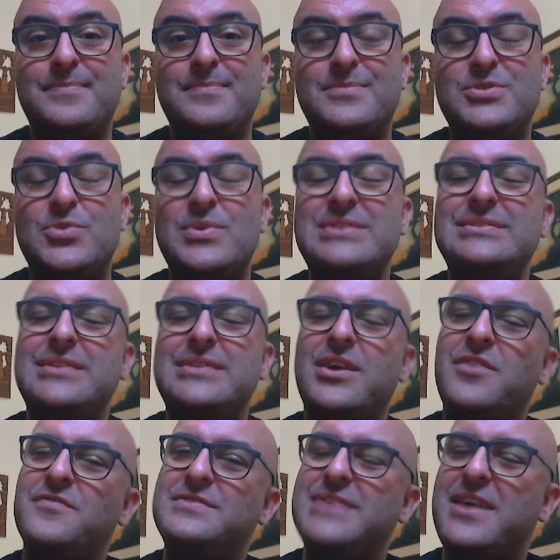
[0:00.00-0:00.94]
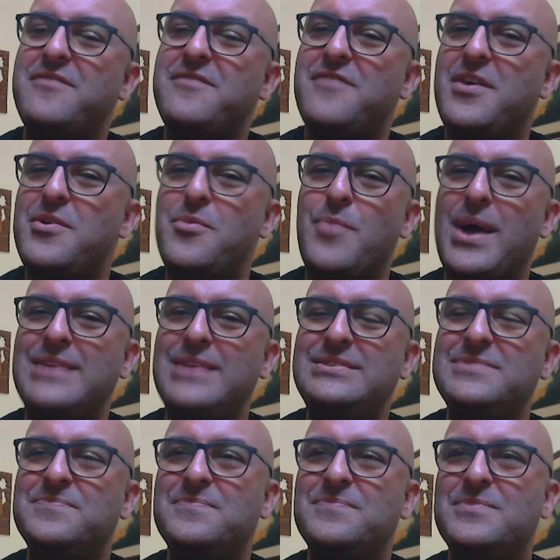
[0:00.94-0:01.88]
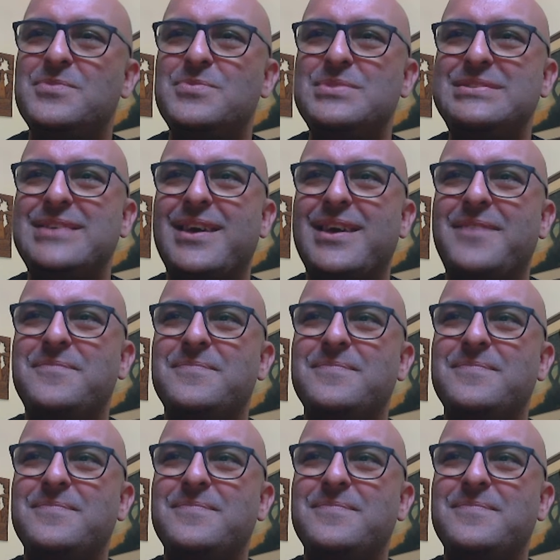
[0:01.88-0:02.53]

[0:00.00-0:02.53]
So instead of saying very wet, we say